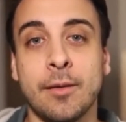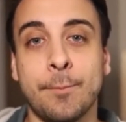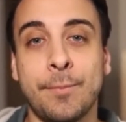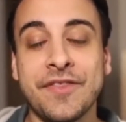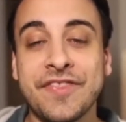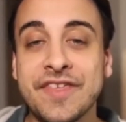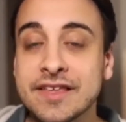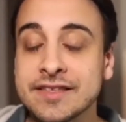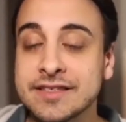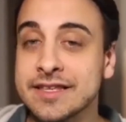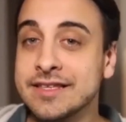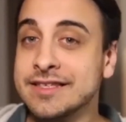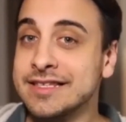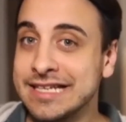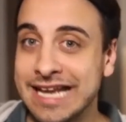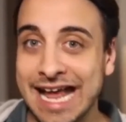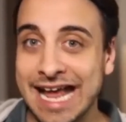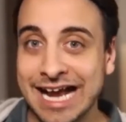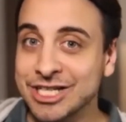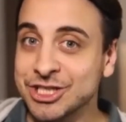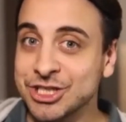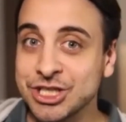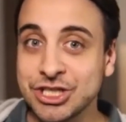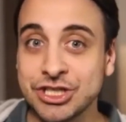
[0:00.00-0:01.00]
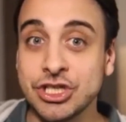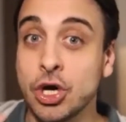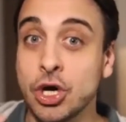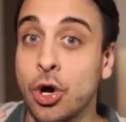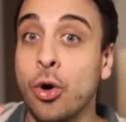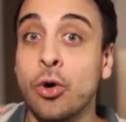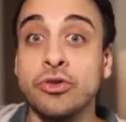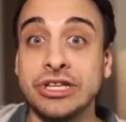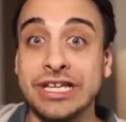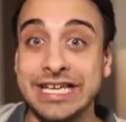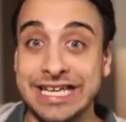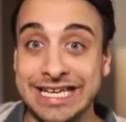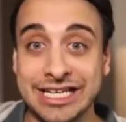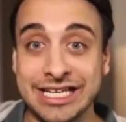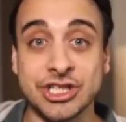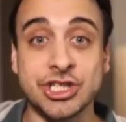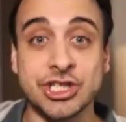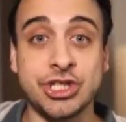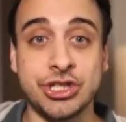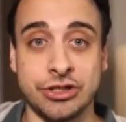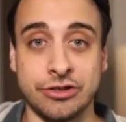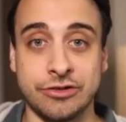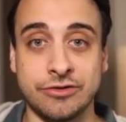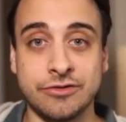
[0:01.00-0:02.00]
But this isn't actually the only
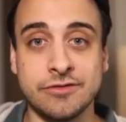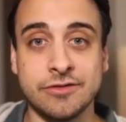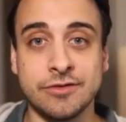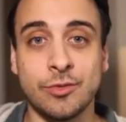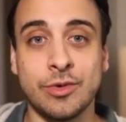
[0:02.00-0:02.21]
issue